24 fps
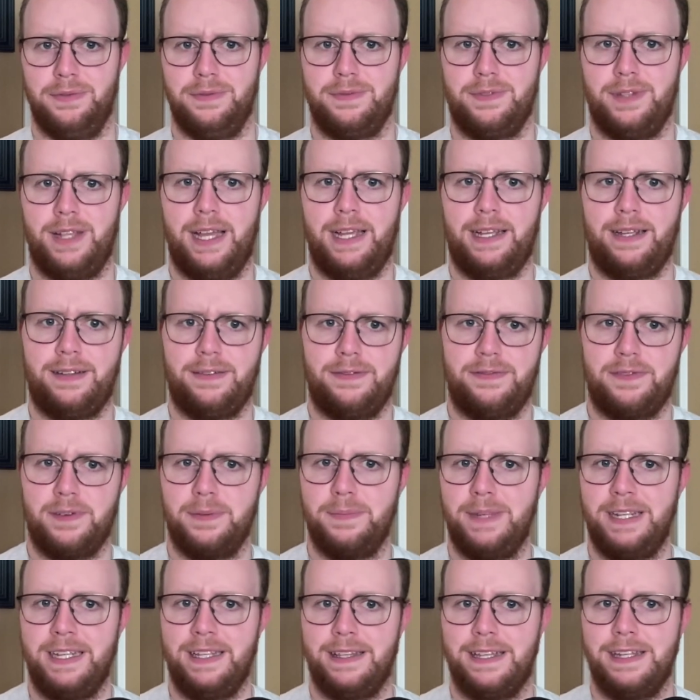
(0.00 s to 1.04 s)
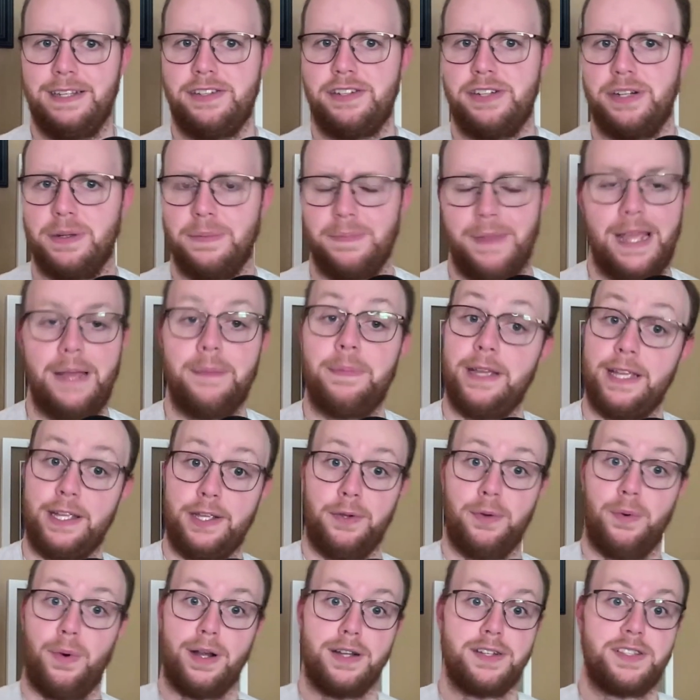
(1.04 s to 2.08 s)
Like for me this year, maybe
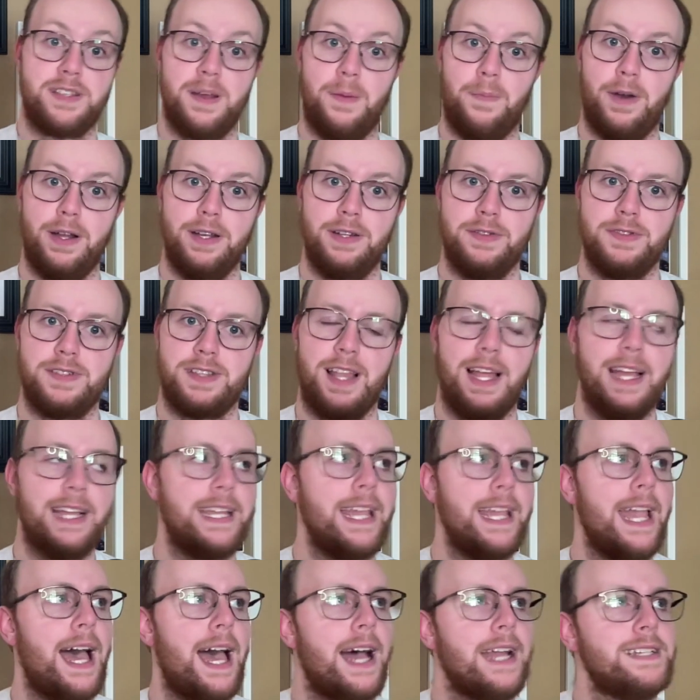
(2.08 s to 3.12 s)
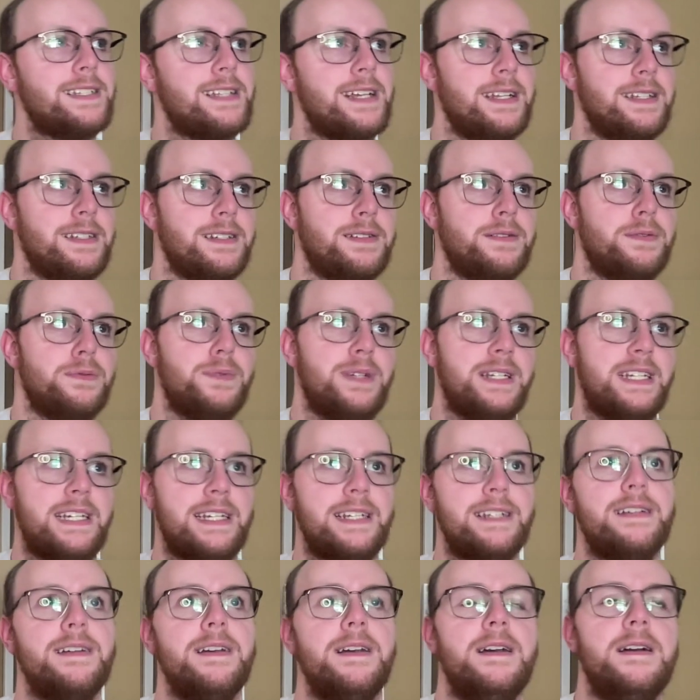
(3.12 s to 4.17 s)
you are someone who's like, yeah, I tend to
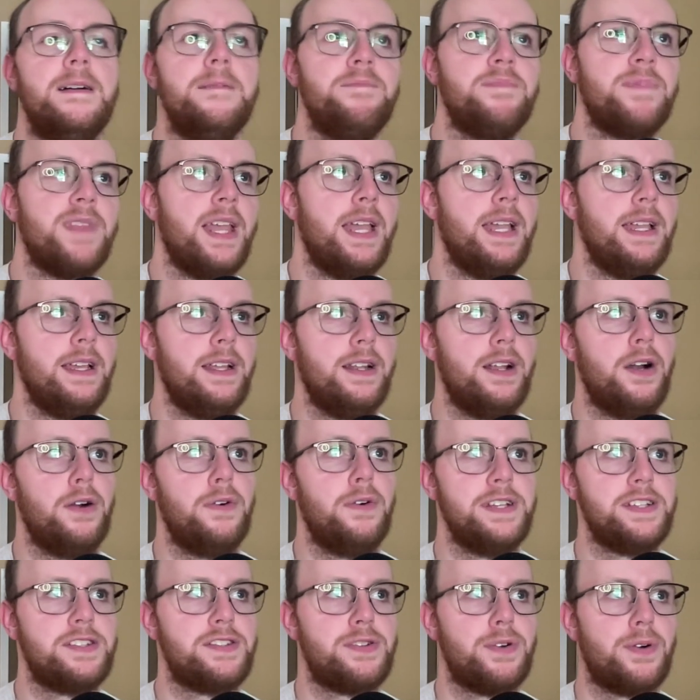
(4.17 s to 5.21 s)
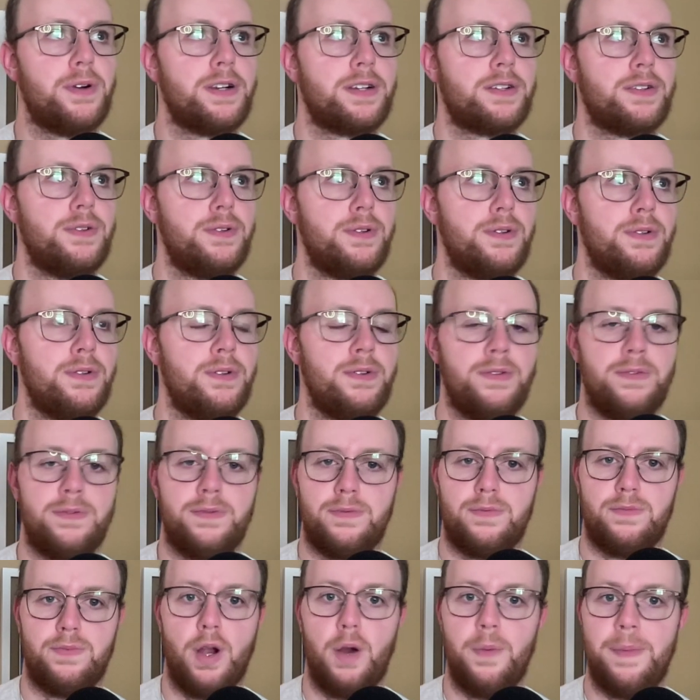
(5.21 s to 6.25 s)
read, historical
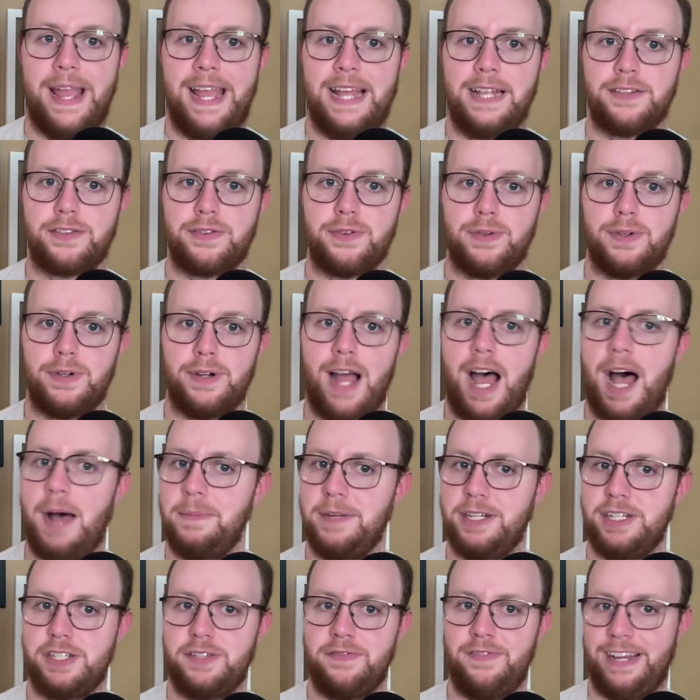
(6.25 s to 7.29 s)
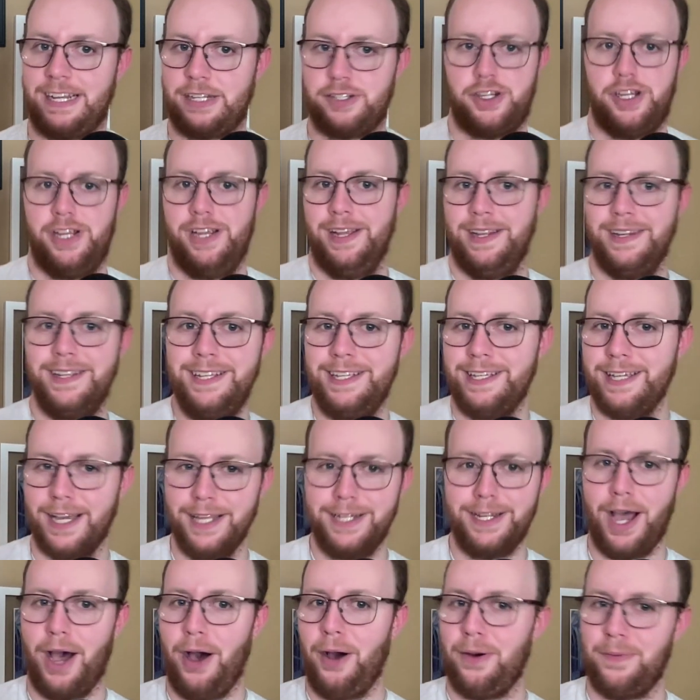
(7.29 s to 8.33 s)
romance or Amish fiction,
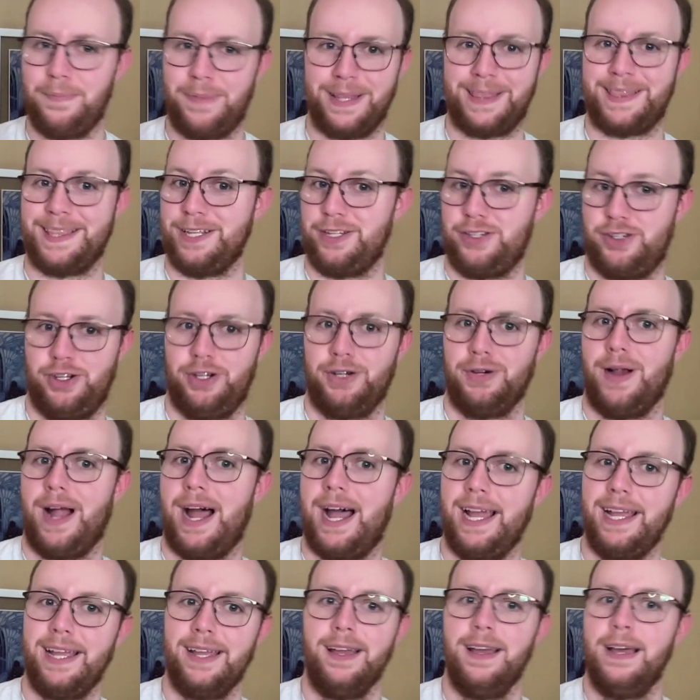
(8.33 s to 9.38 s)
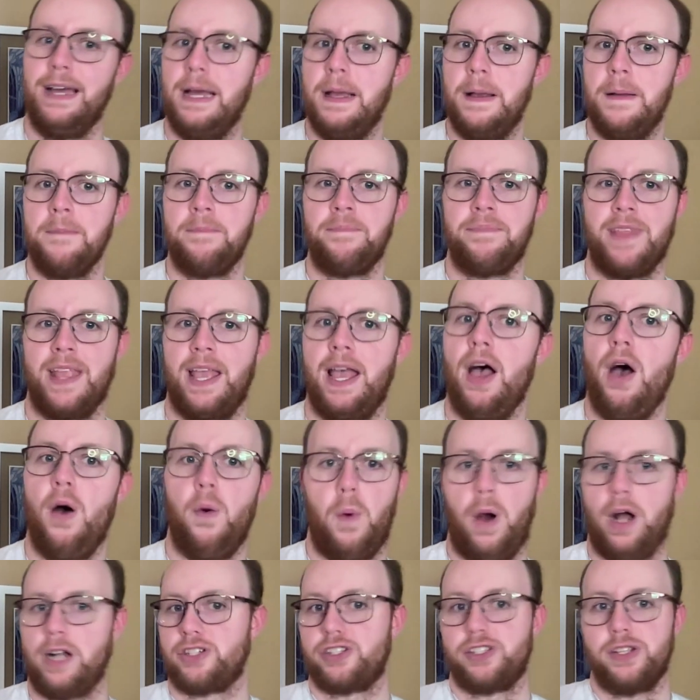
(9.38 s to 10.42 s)
but this year I
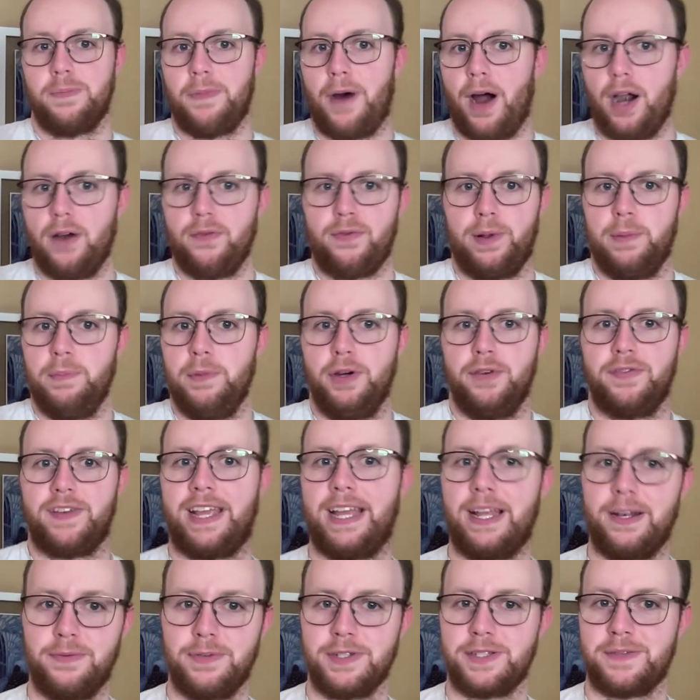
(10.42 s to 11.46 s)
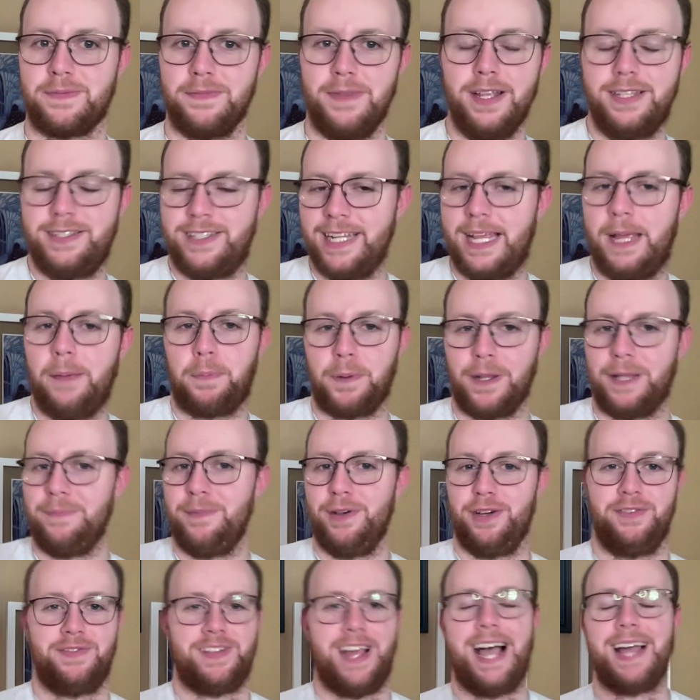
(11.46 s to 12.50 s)
watched a Marvel movie and was deeply
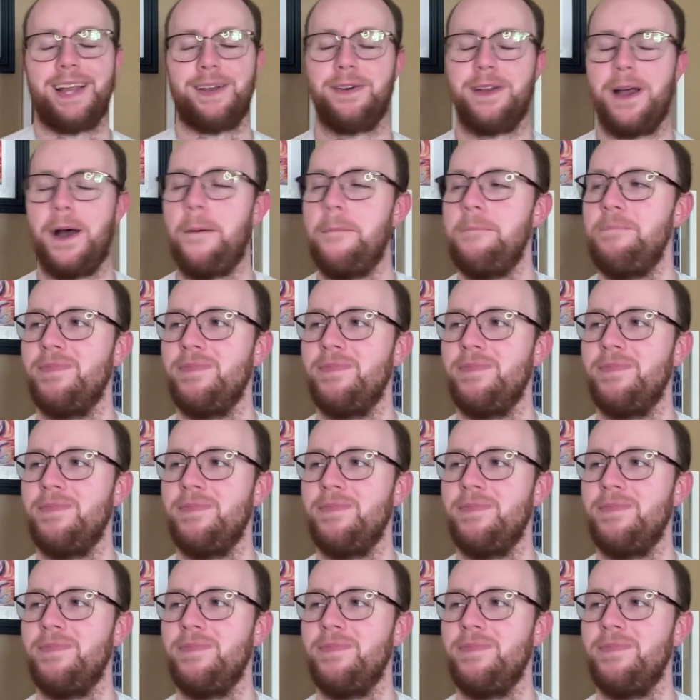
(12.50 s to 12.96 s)
moved. I don't know.